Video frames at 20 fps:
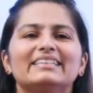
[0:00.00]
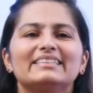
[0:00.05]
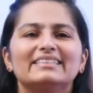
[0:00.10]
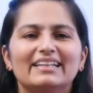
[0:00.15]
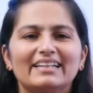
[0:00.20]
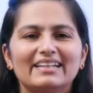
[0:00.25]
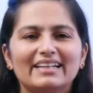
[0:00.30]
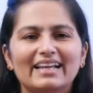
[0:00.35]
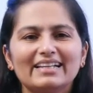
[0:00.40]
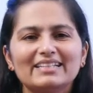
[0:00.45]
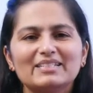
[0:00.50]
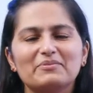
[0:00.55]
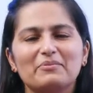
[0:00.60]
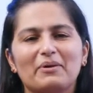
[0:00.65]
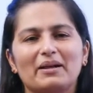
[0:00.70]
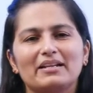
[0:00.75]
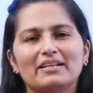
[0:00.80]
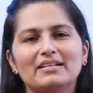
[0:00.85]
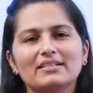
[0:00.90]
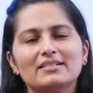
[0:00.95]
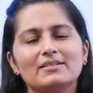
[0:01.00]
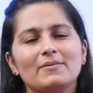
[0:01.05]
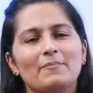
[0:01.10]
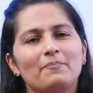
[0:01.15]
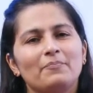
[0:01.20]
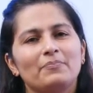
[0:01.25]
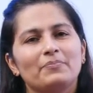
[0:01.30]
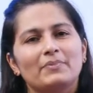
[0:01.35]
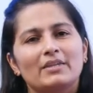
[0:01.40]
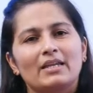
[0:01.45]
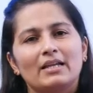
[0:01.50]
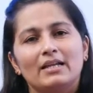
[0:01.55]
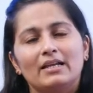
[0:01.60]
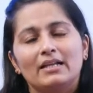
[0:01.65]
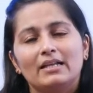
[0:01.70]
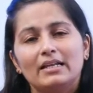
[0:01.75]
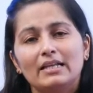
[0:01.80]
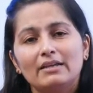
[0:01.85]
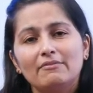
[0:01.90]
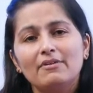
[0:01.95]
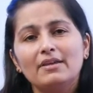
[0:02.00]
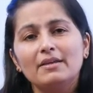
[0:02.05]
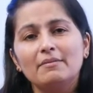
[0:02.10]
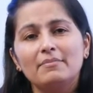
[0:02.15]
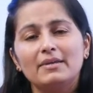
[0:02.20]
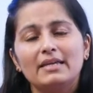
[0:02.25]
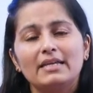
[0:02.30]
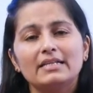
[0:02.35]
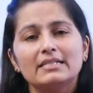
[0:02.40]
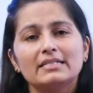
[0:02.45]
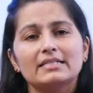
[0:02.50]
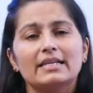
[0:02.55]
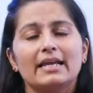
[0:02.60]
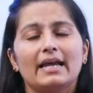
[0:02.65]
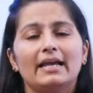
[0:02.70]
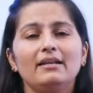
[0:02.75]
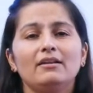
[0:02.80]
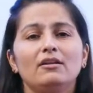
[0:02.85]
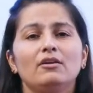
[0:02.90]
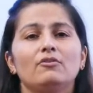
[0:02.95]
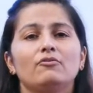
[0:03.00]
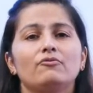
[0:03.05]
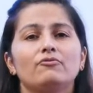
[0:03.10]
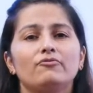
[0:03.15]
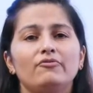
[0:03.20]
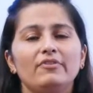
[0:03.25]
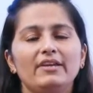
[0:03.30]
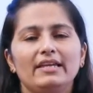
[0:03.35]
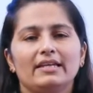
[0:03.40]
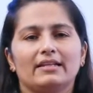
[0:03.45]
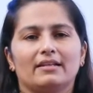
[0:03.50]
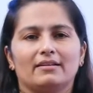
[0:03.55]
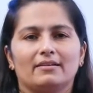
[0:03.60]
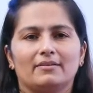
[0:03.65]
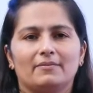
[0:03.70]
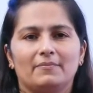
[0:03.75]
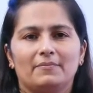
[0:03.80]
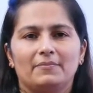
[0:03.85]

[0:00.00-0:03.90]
The next one is living beings can feel.